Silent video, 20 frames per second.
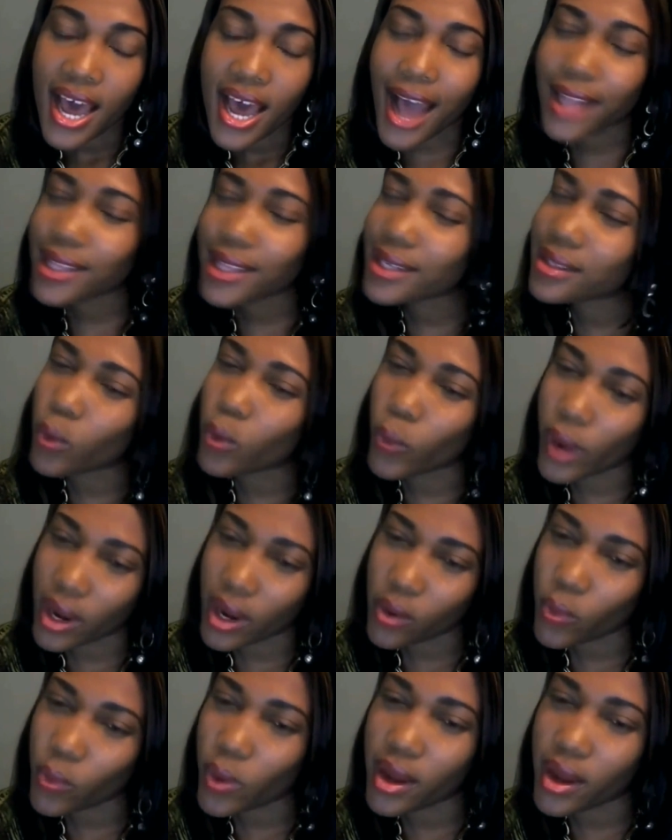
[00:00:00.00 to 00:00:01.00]
I think the red
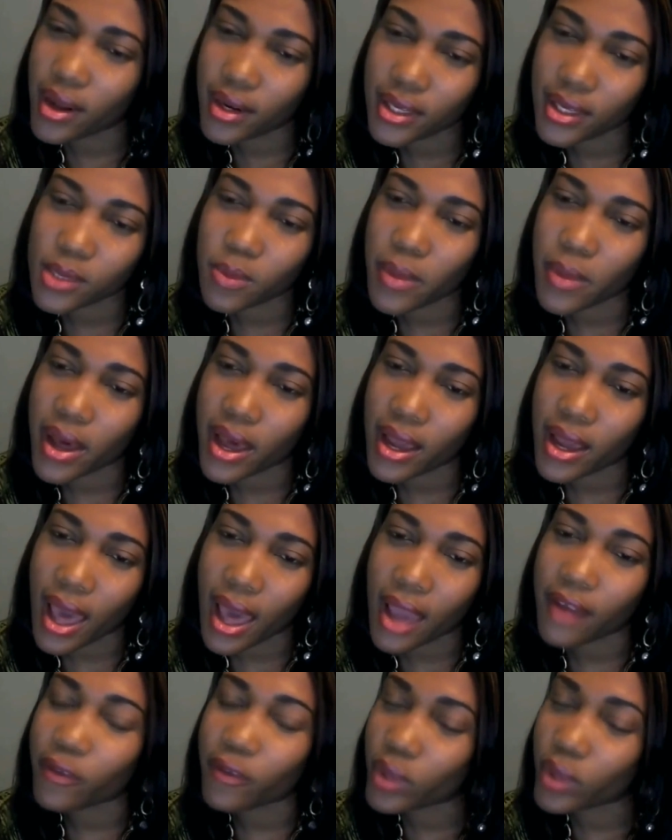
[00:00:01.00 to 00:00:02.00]
one is
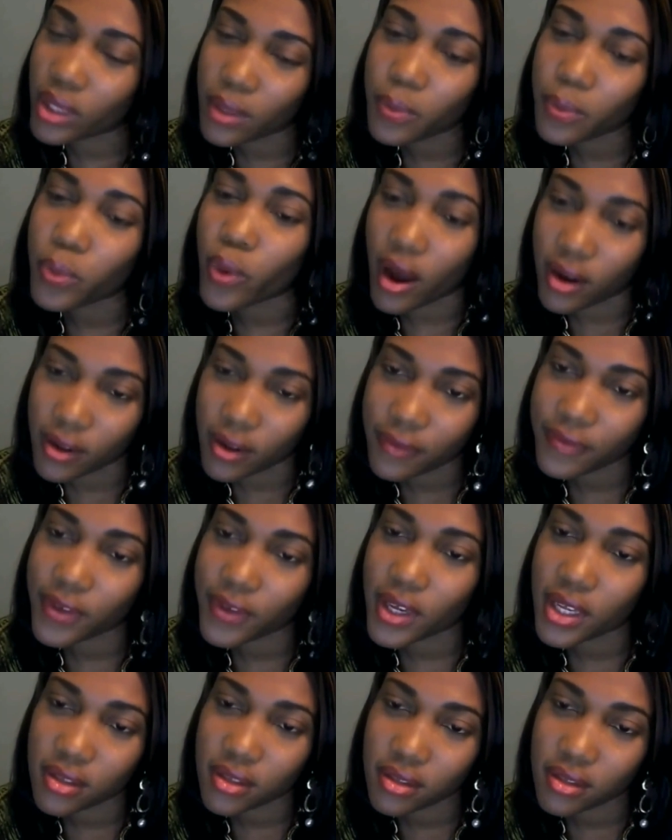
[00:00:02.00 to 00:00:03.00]
I'm really proud of
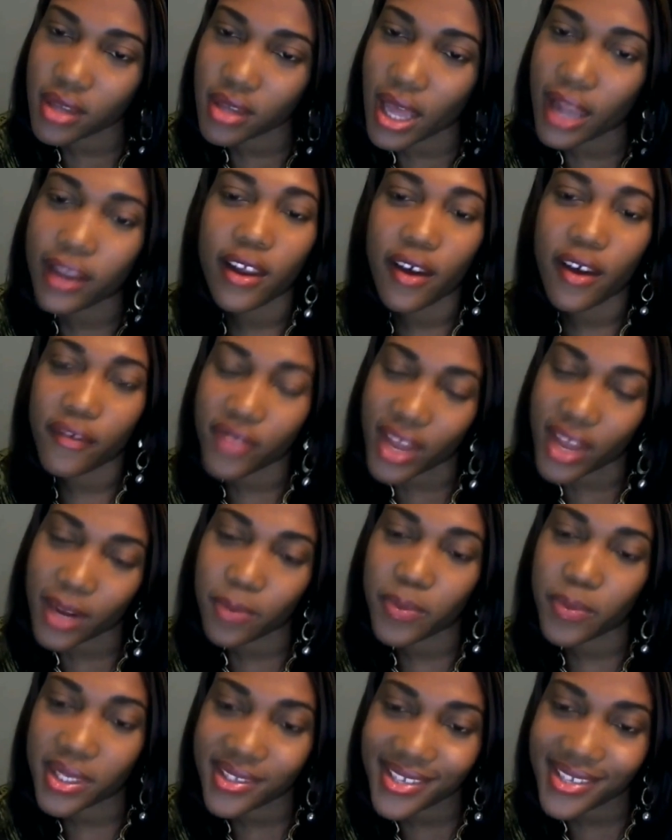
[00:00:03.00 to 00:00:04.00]
it. I love
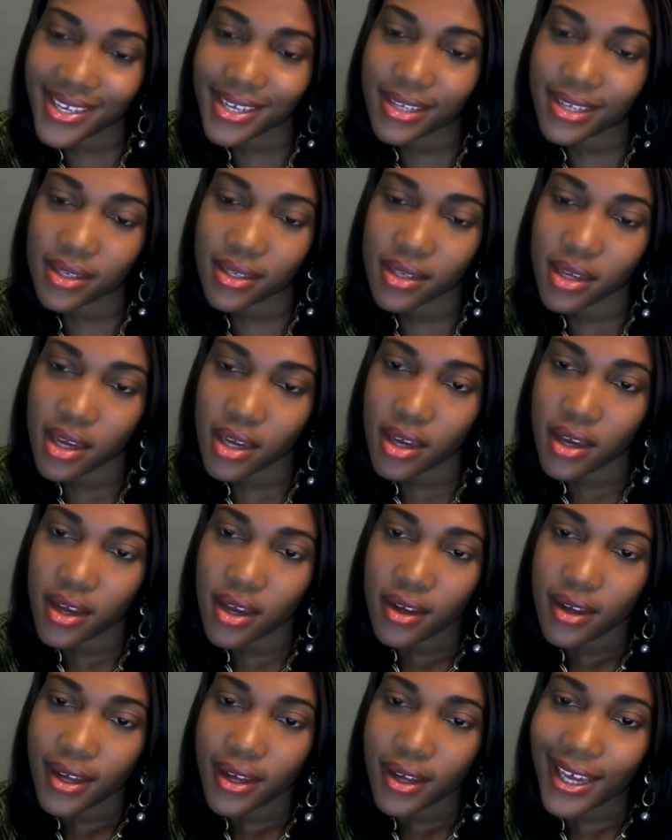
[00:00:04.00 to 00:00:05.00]
that pieces,
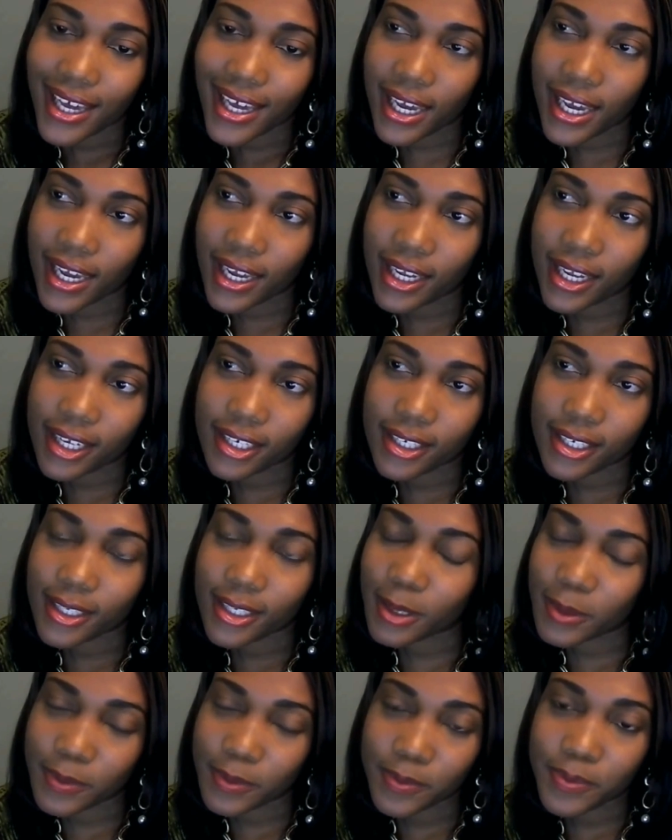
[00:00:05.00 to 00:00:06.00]
and
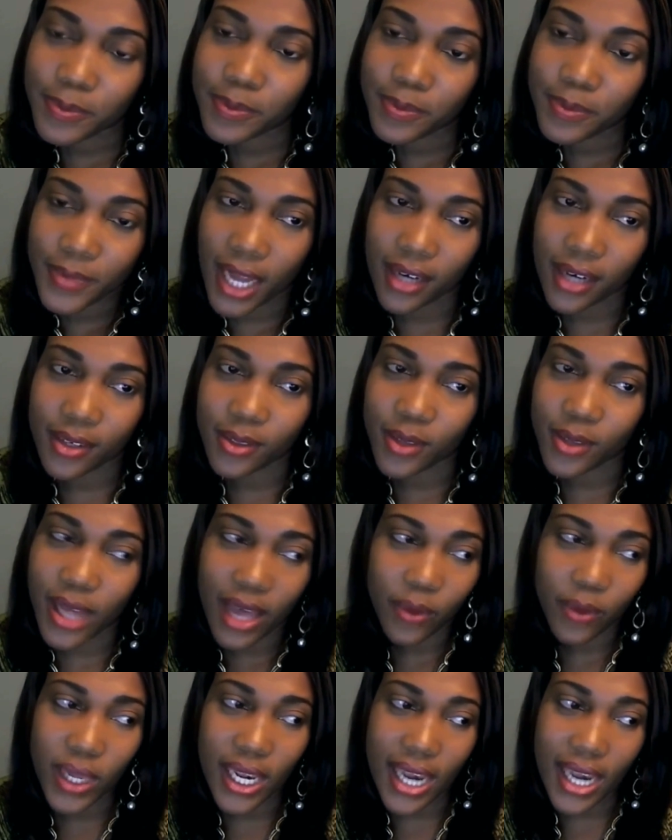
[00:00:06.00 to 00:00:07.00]
I don't know. I
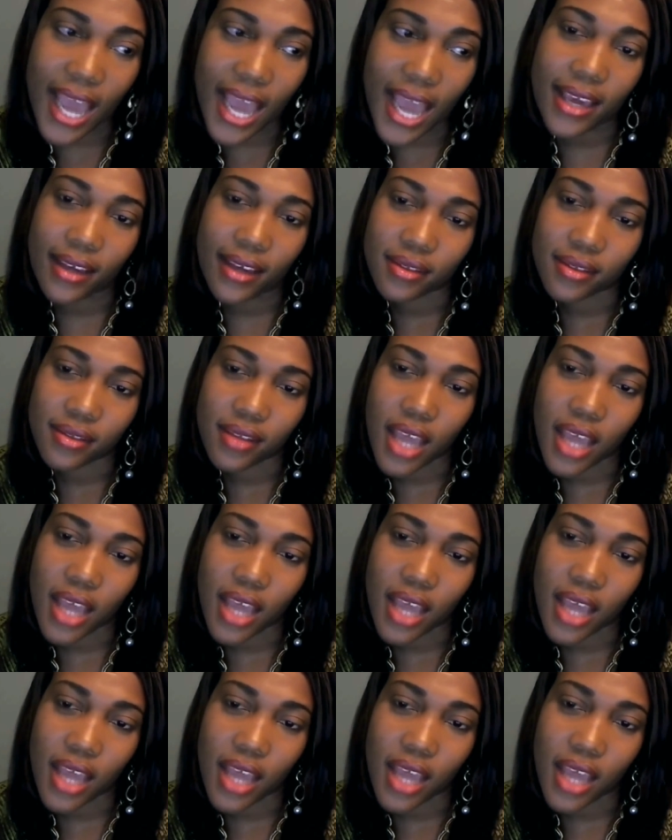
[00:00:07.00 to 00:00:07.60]
really like it.